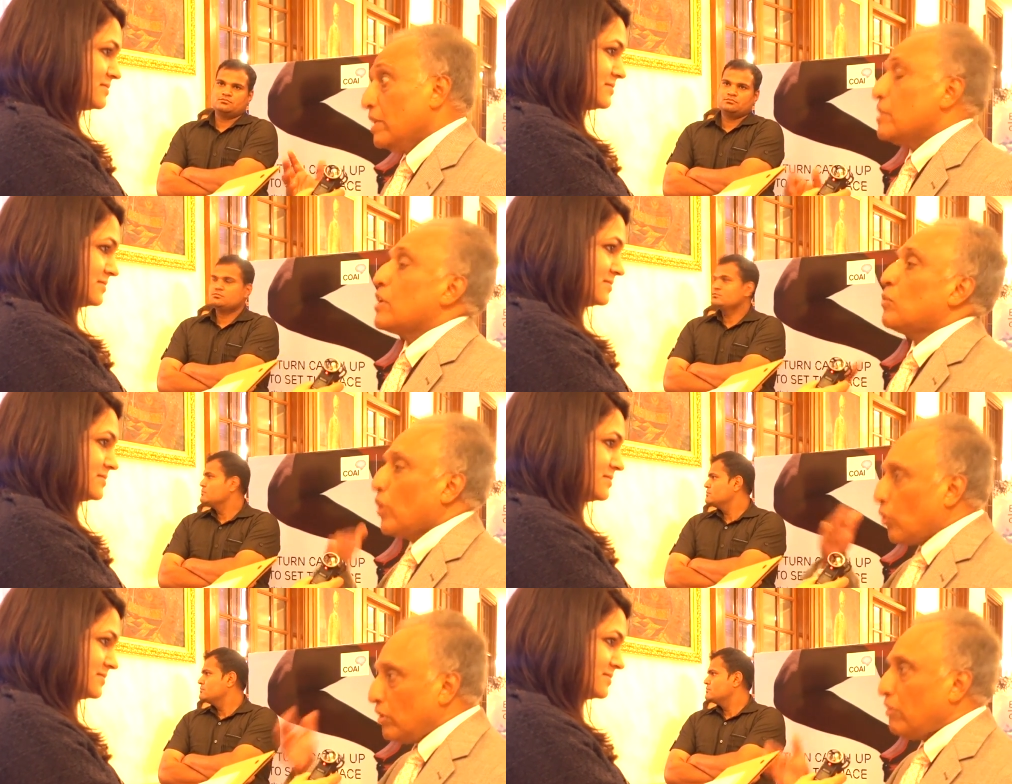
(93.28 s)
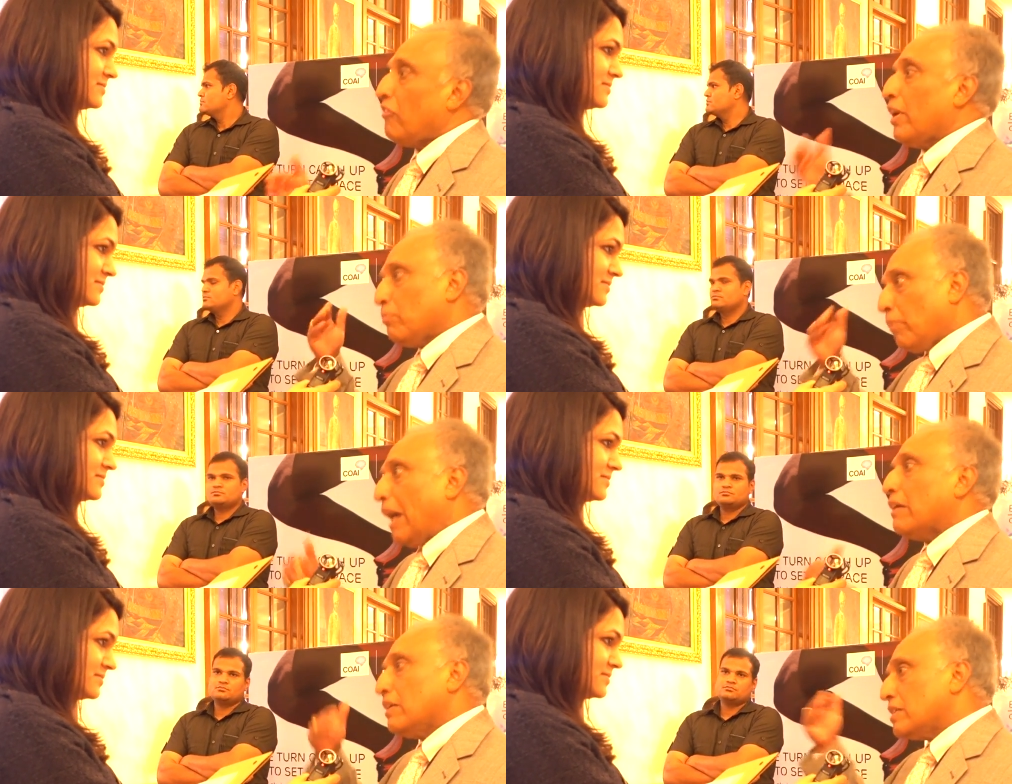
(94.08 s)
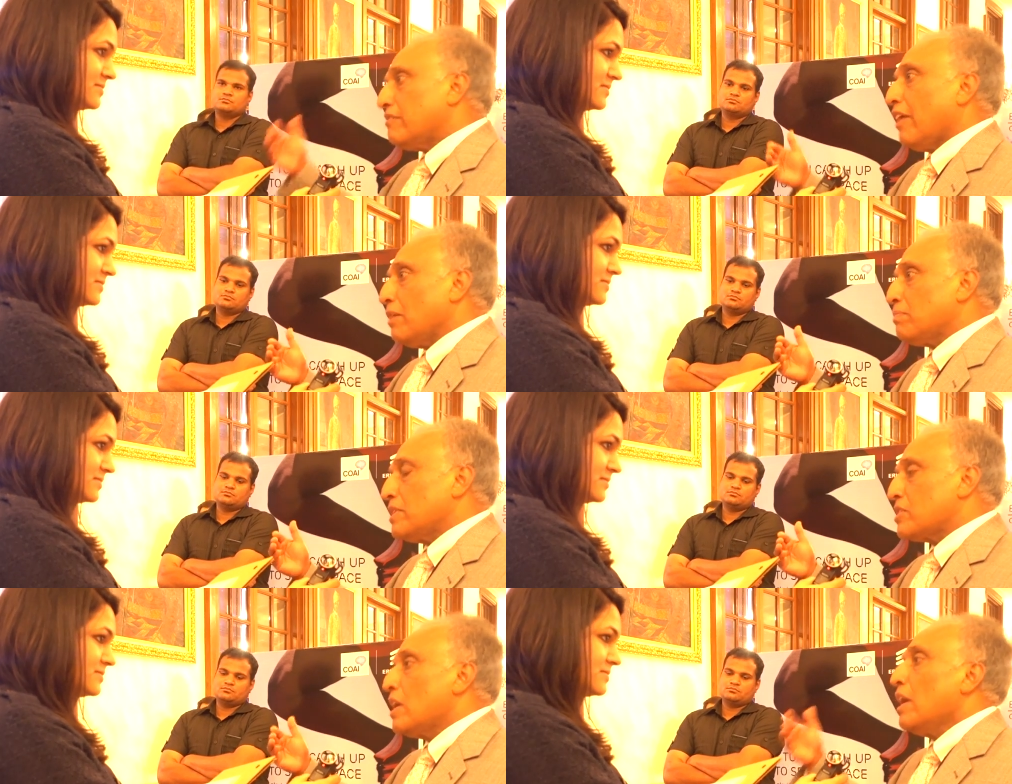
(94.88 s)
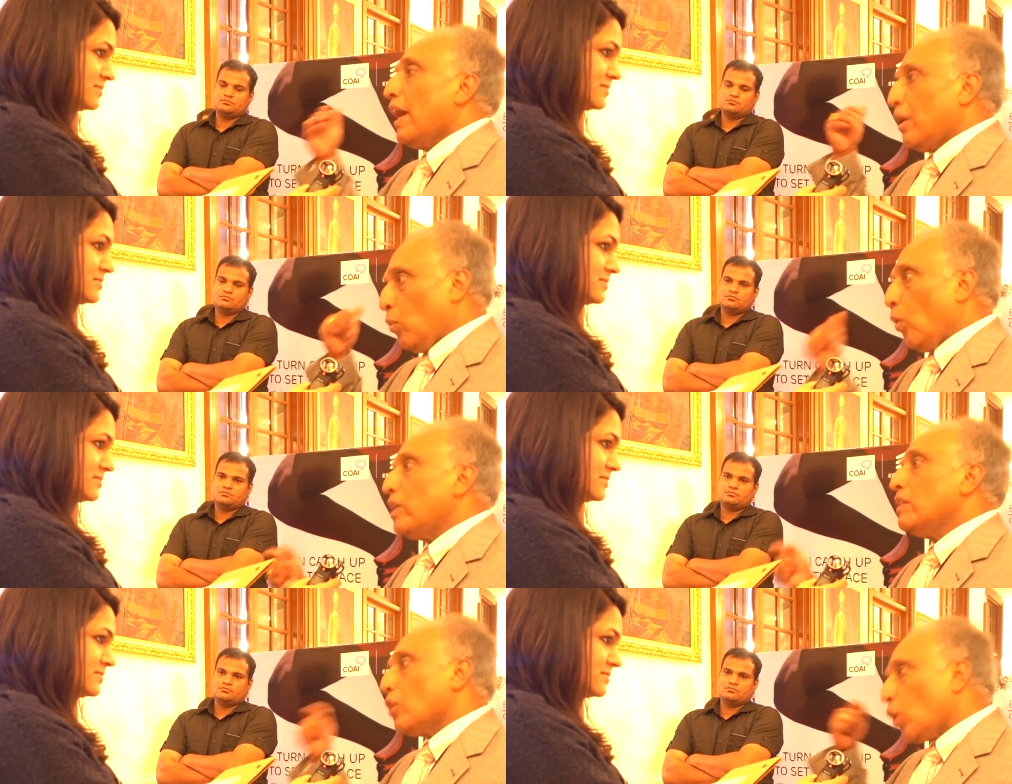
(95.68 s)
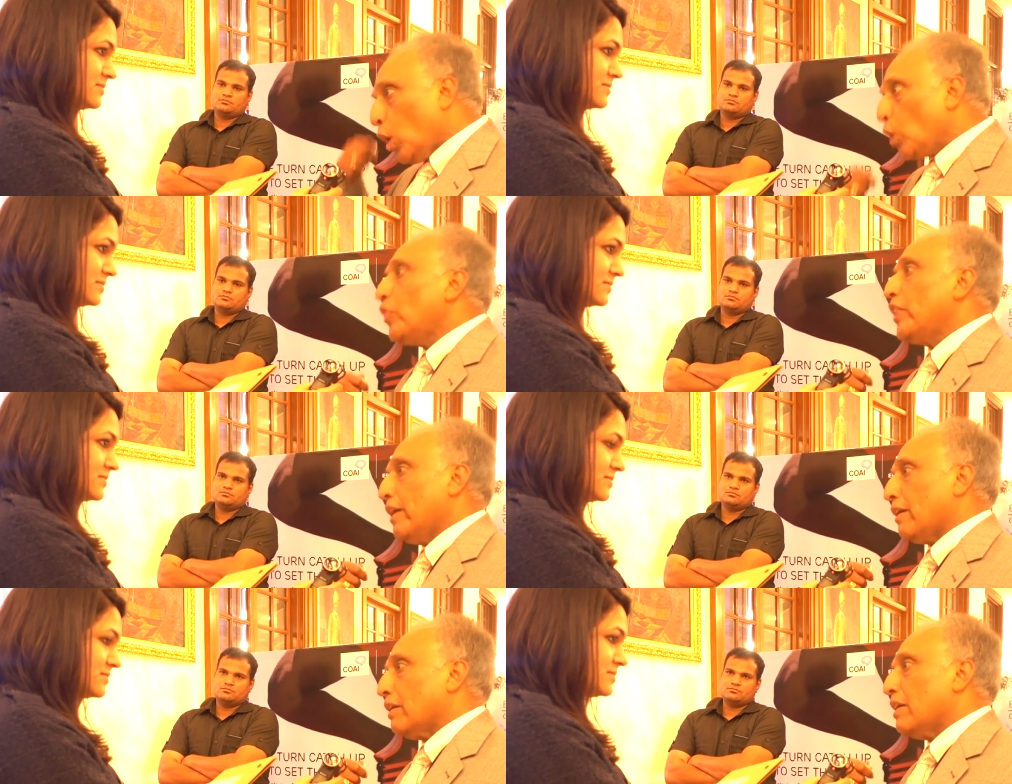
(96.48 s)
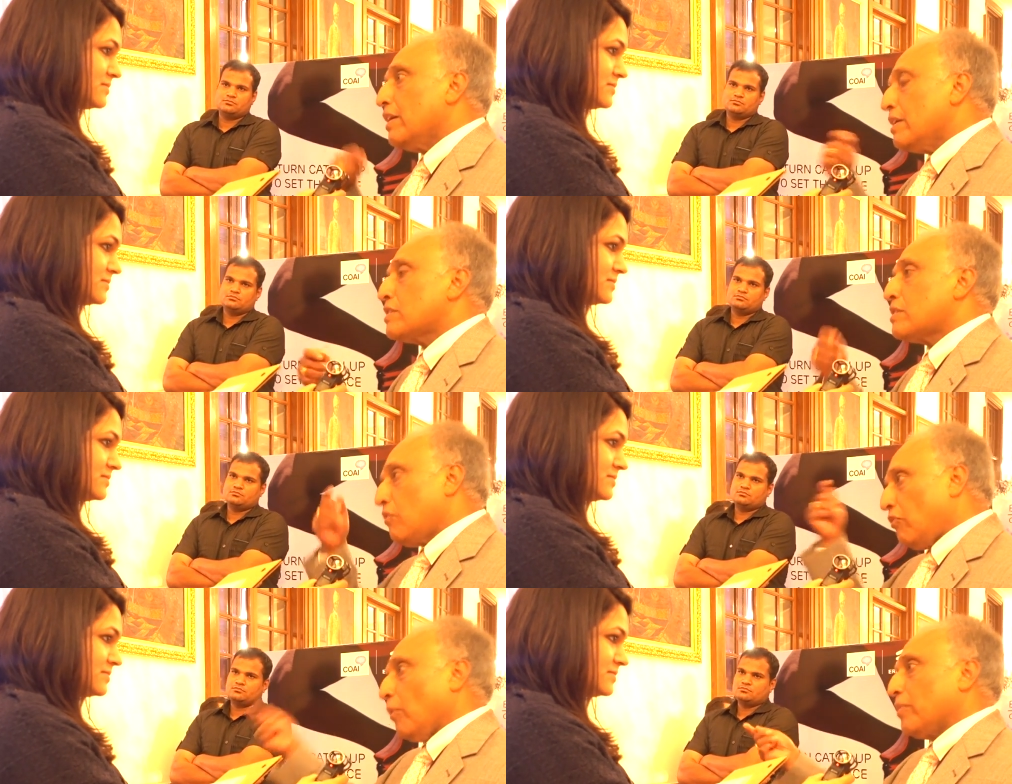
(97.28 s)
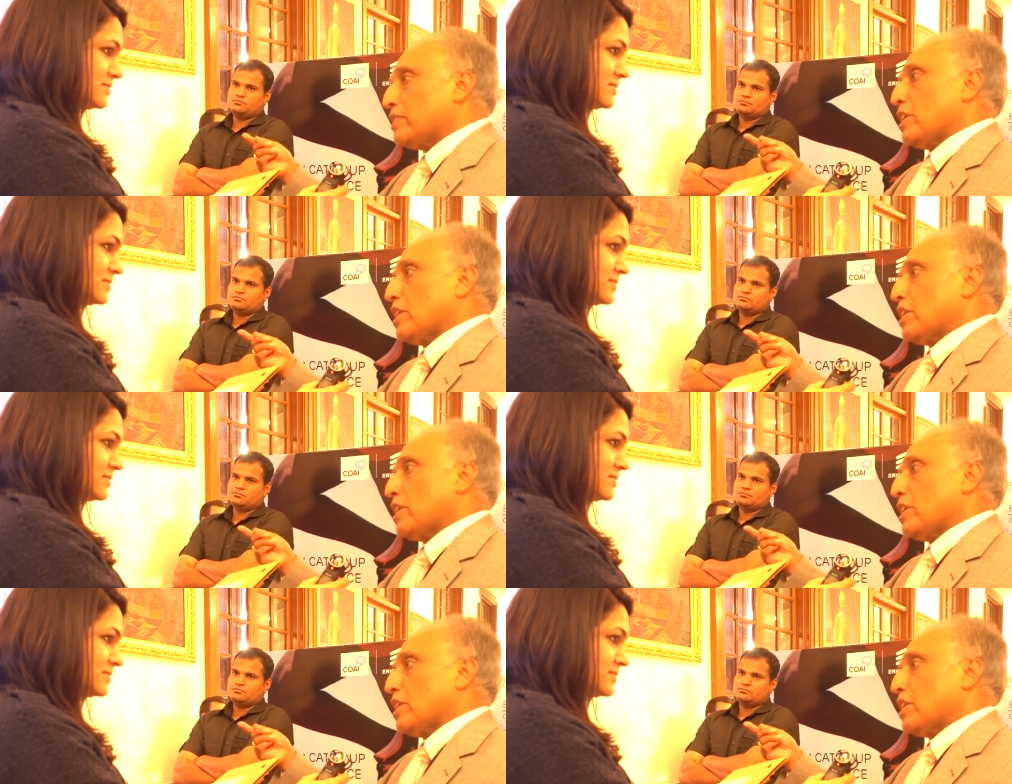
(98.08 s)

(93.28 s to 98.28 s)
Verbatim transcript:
Speaker 1: is that we are going to find parallel developments and what the good thing is from the